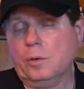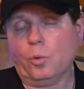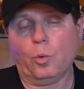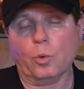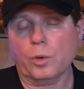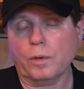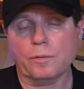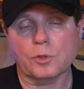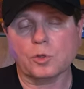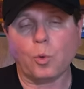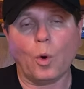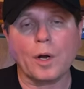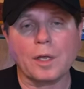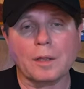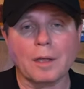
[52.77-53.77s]
or even
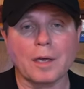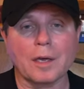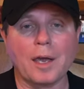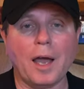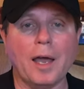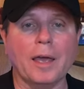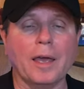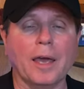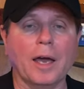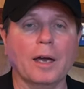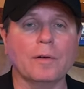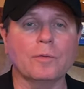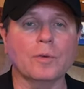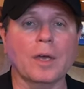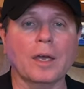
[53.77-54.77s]
20 like I
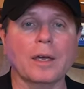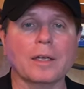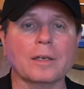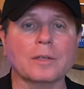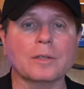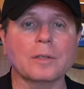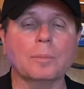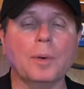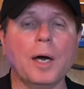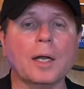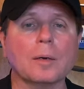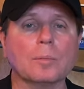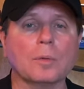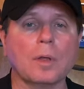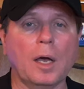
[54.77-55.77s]
have. And the
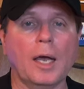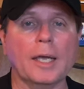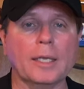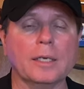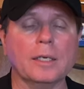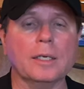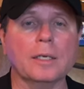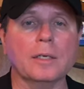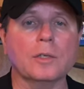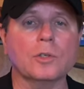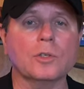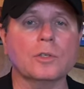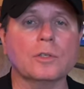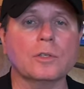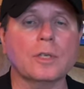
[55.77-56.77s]
bottom line
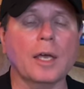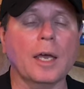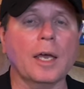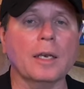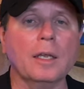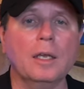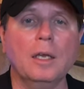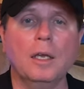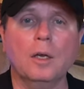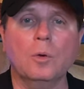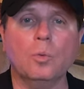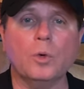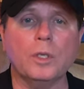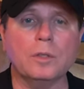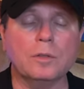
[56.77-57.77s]
is, is that
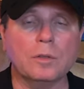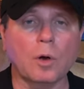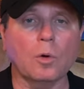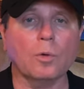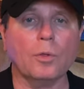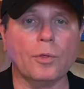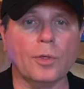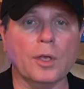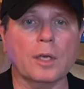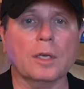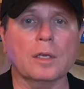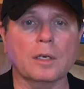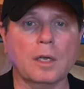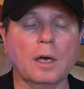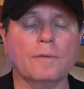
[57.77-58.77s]
we don't think
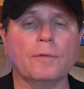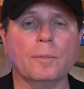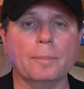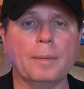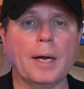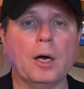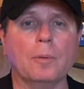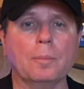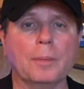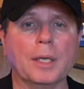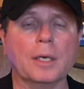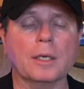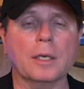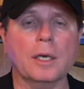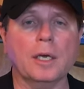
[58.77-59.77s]
enough about
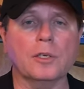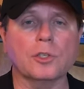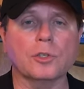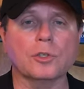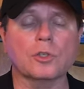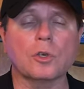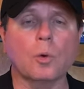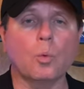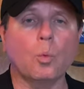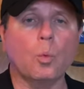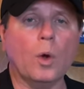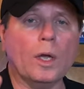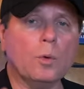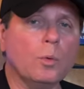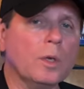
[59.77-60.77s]
medication. So when